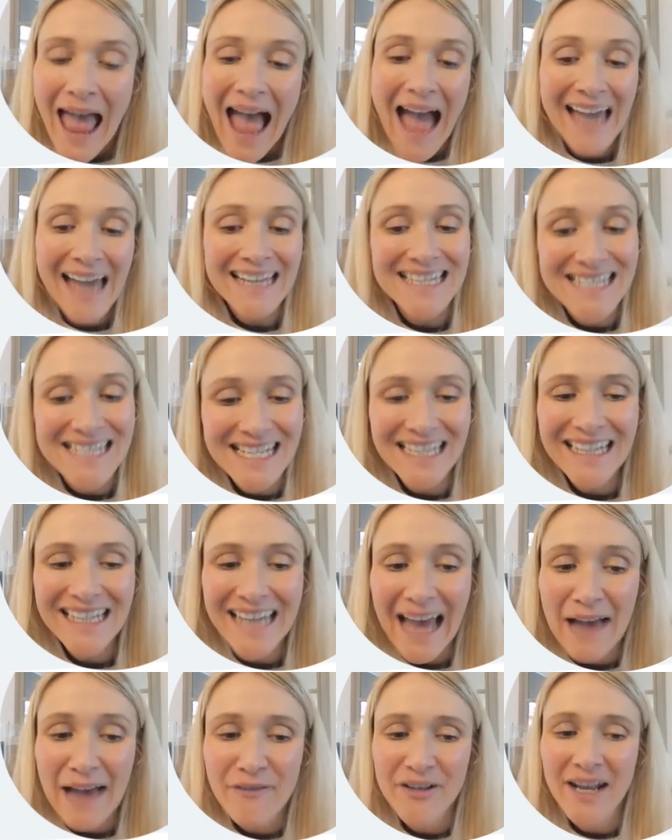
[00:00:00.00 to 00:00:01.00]
Ideally
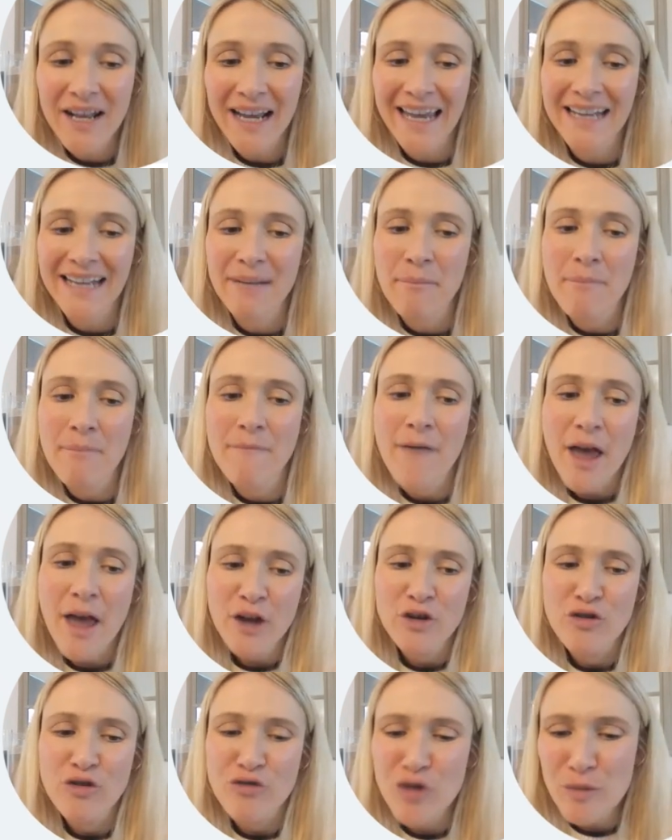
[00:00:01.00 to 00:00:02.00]
having a kind
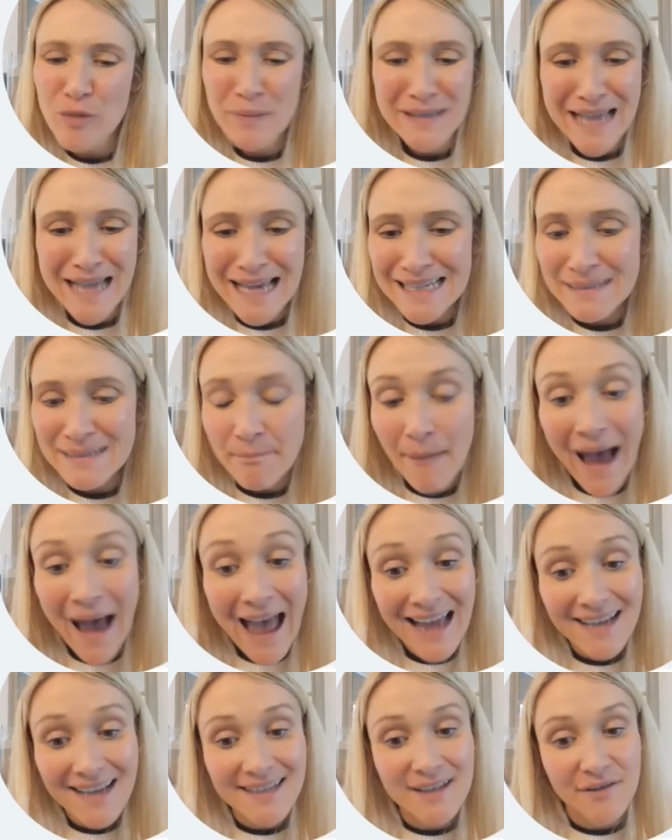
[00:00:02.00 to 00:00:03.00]
of group size
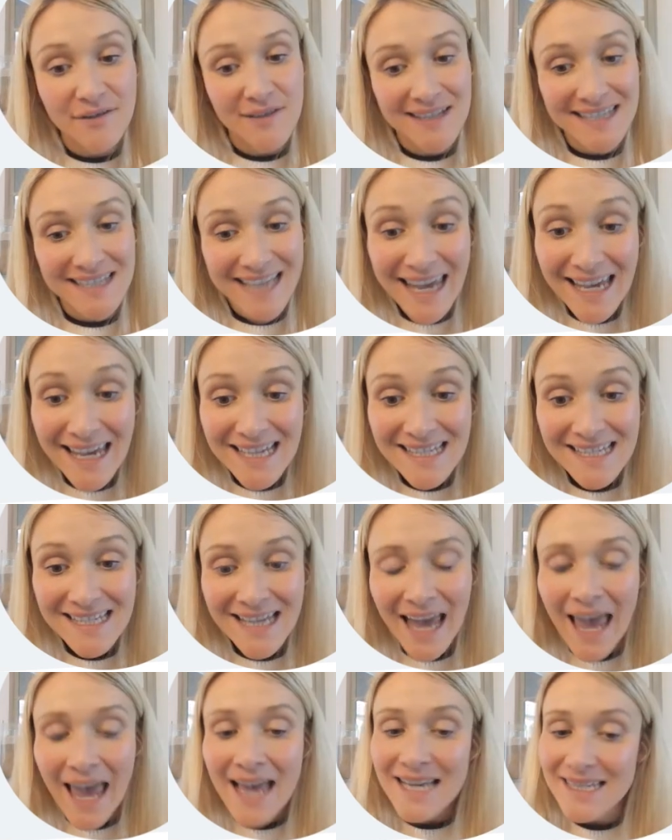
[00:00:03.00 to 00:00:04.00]
max of 6,
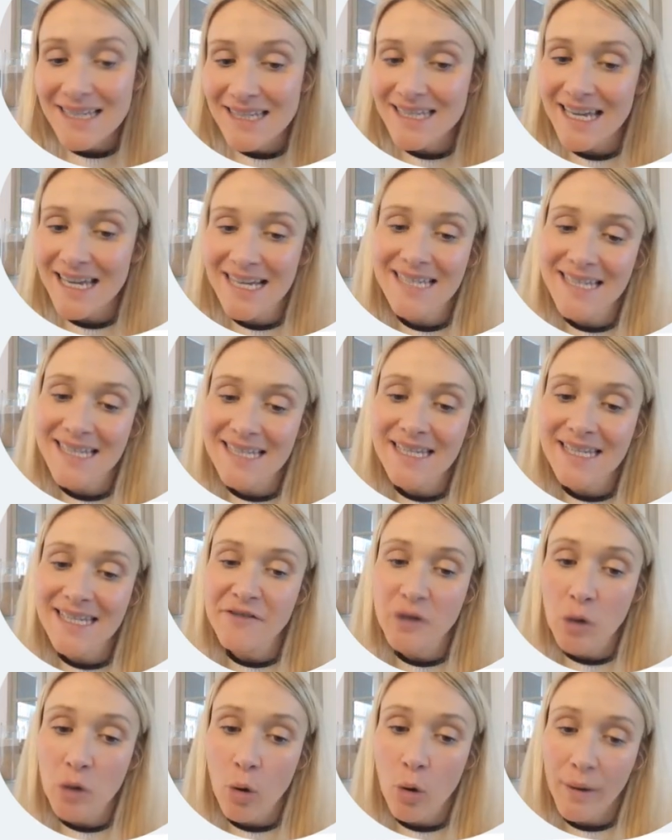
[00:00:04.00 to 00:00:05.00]
and 6 is
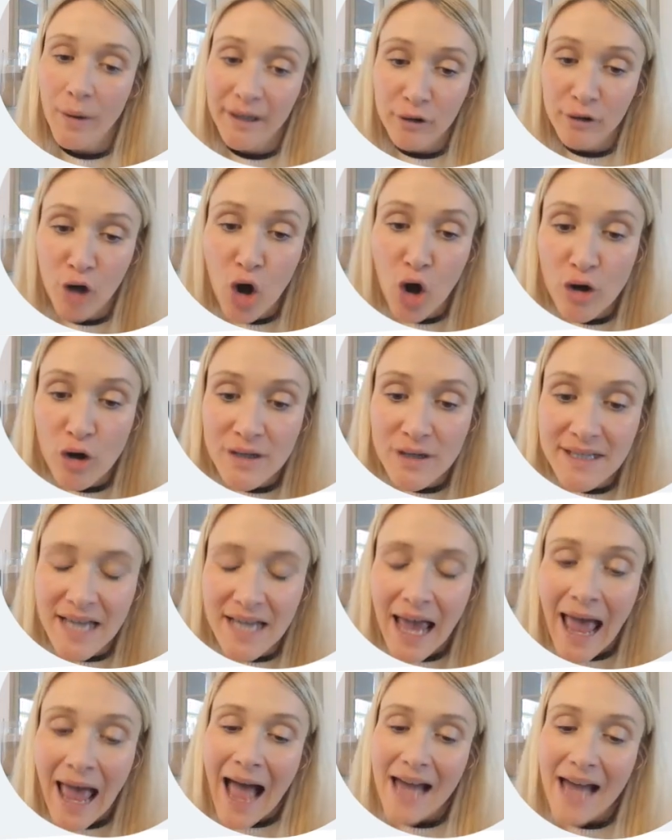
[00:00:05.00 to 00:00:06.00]
even quite a lot.
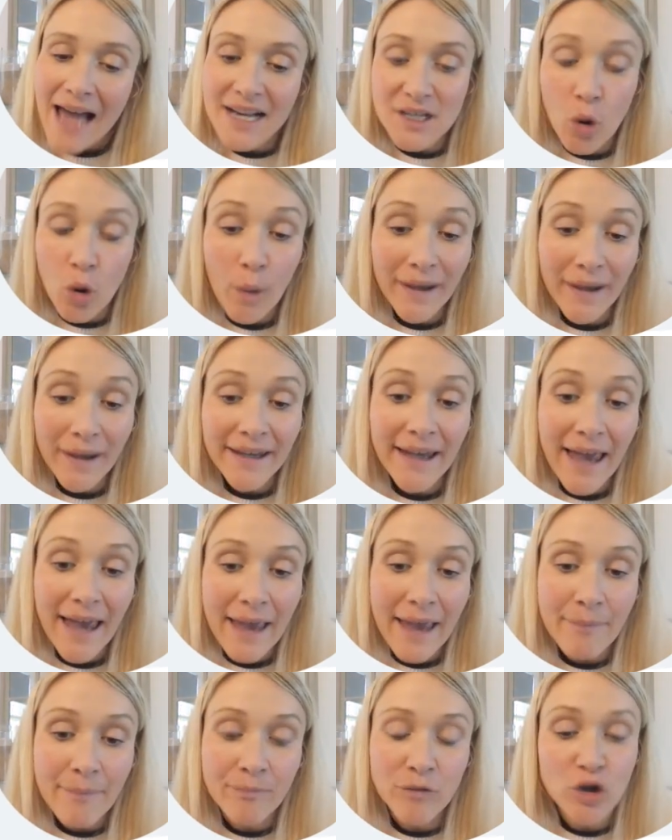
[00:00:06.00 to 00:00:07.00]
And it's quite
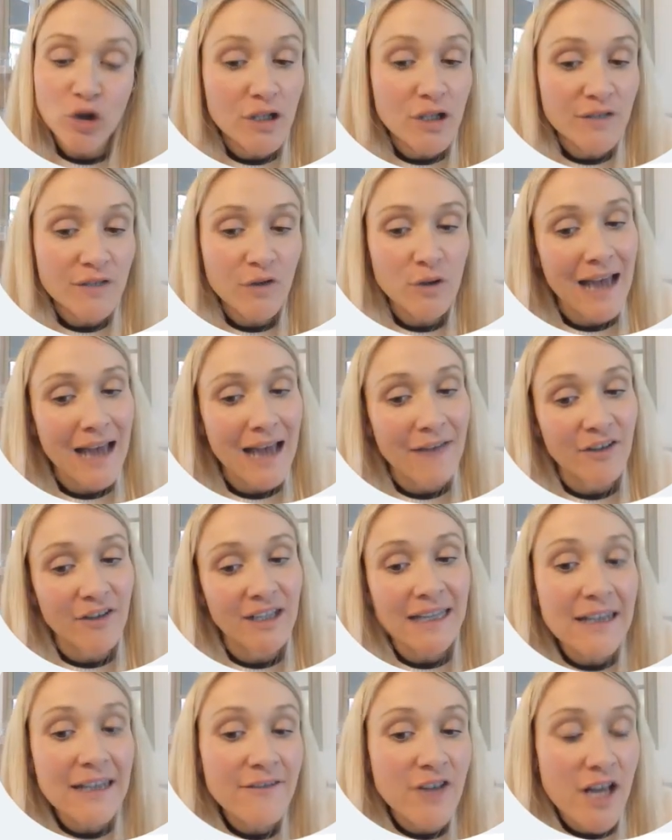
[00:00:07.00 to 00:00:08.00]
useful to have an
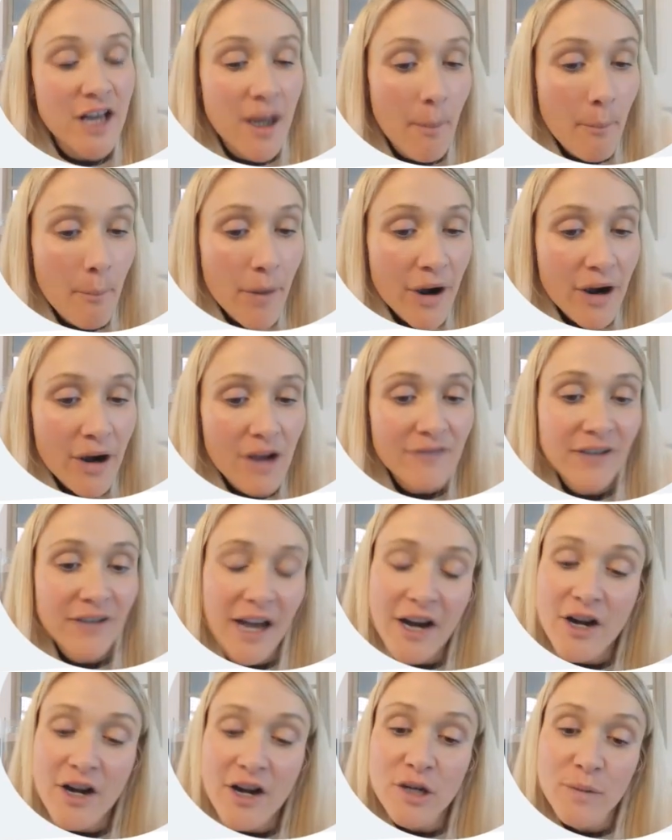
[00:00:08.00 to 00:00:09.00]
even number of
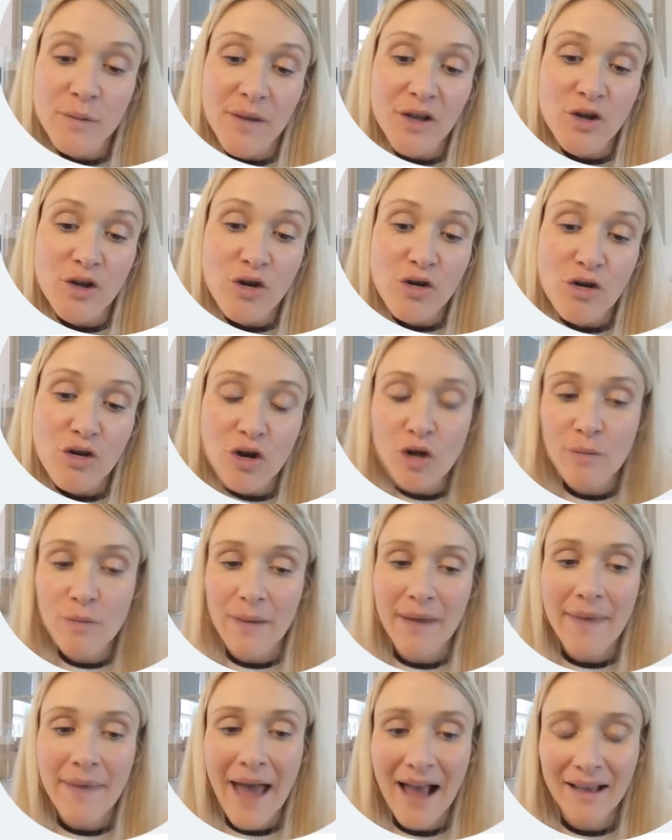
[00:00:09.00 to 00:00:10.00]
learners within your group,
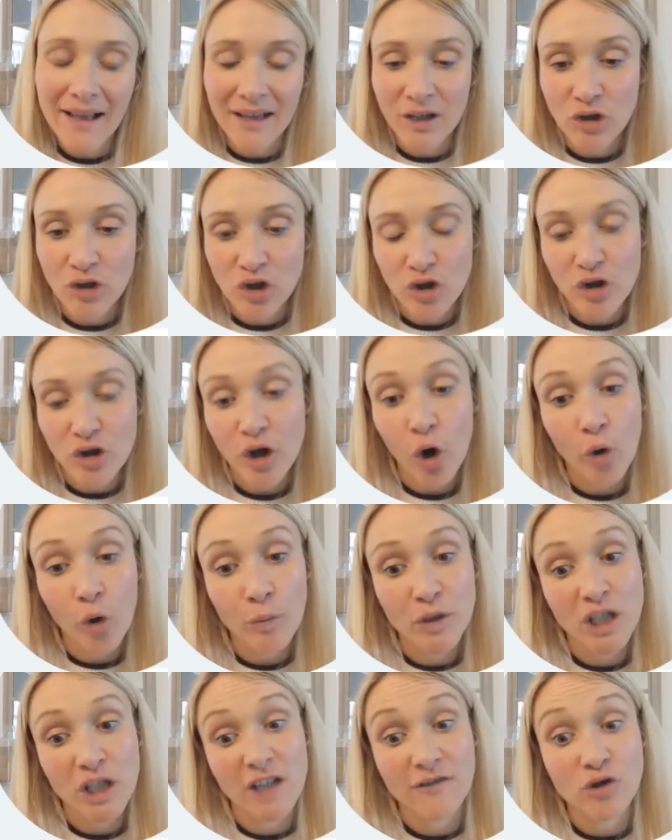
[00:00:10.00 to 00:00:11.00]
and that allows you the
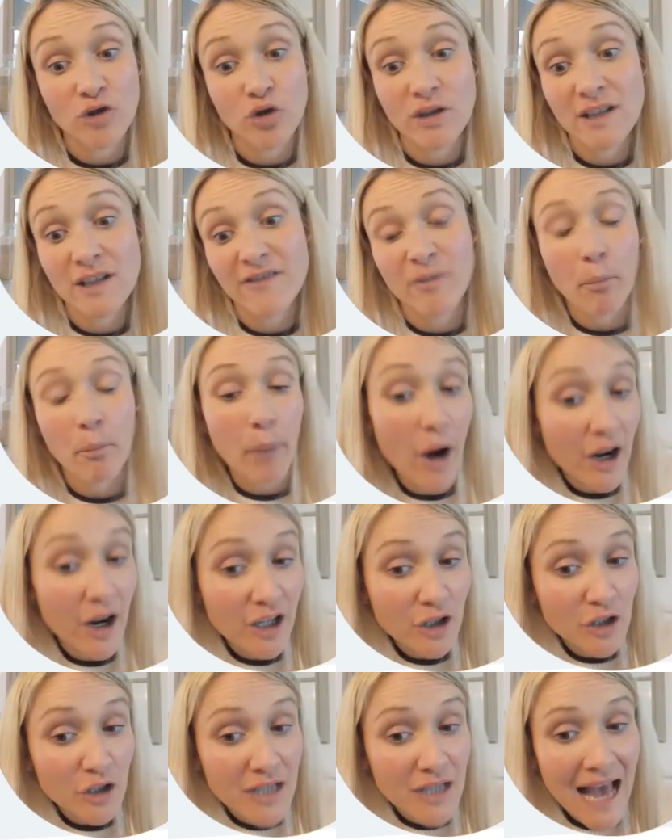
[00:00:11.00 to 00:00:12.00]
option of doing different
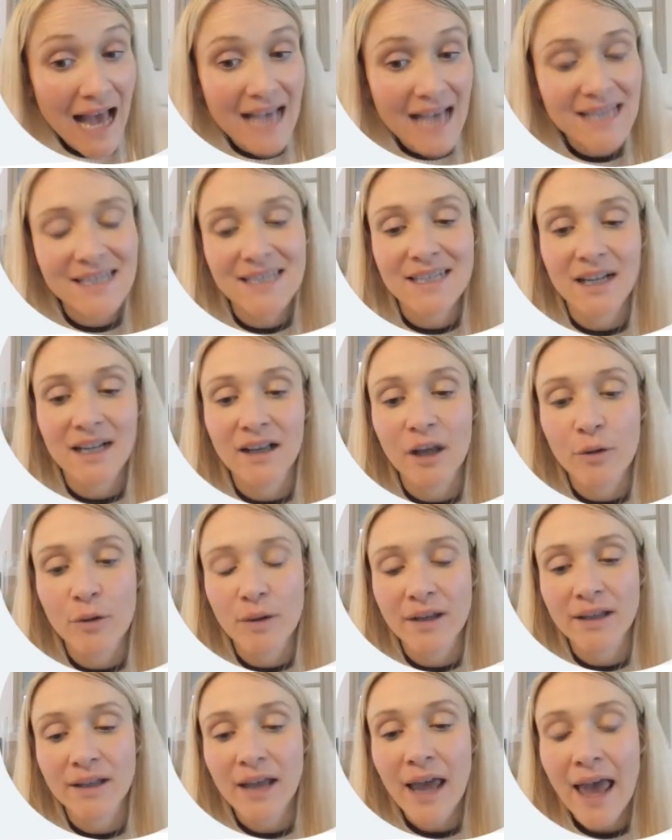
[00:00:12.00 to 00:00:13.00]
partner tasks and
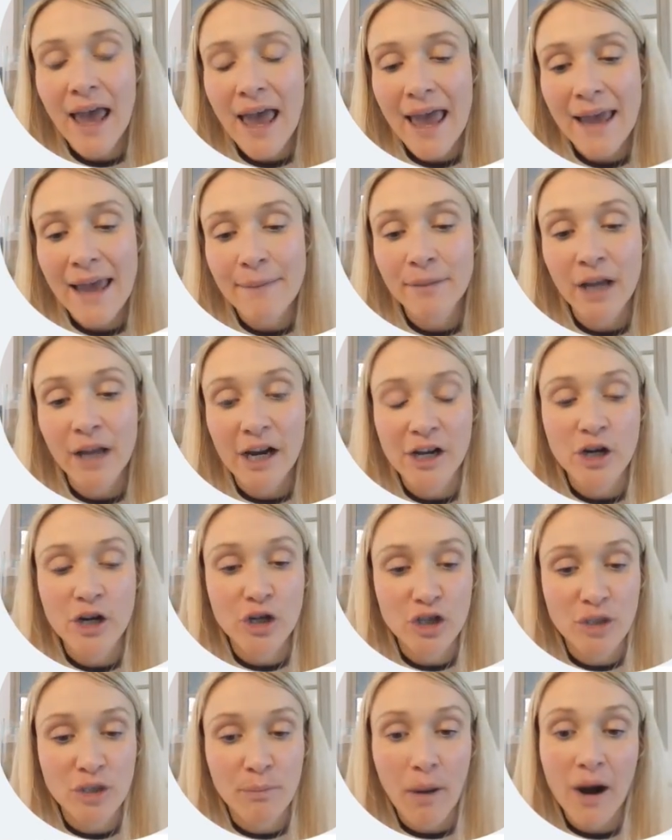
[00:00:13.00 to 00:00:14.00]
allowing
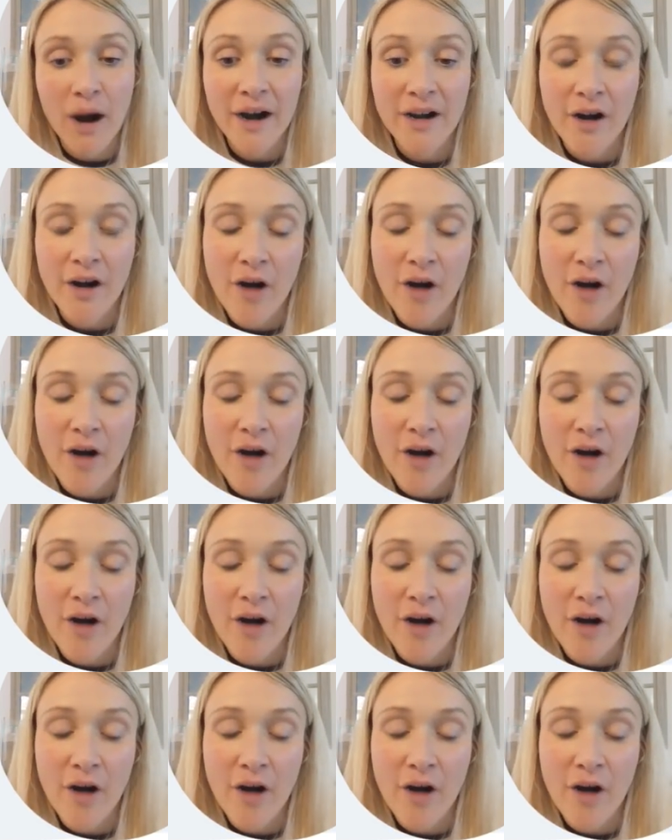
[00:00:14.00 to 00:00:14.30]
learners to partner